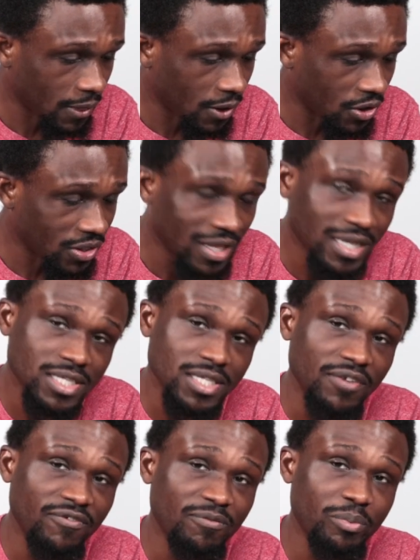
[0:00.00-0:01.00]
unless
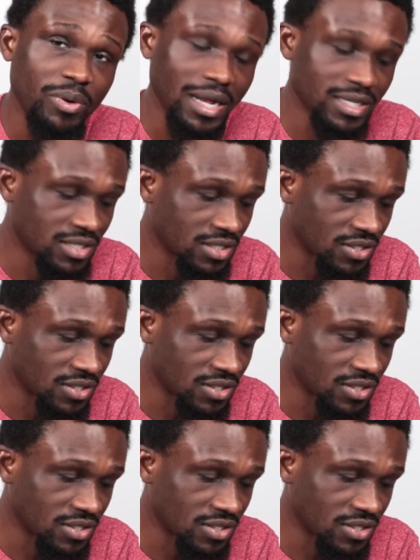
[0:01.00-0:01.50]
they've practiced